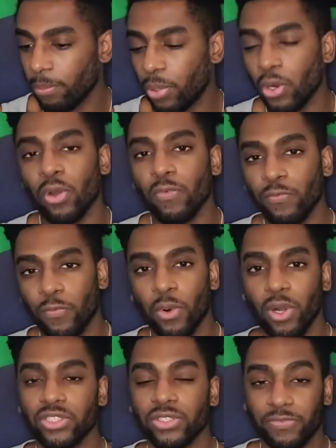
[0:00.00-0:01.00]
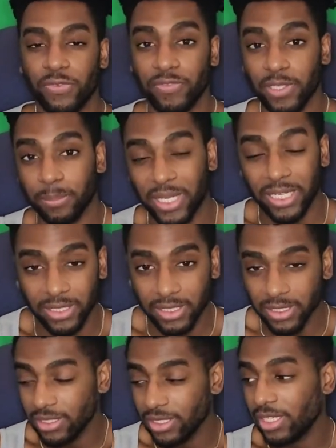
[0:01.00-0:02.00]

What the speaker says: per 450 minutes.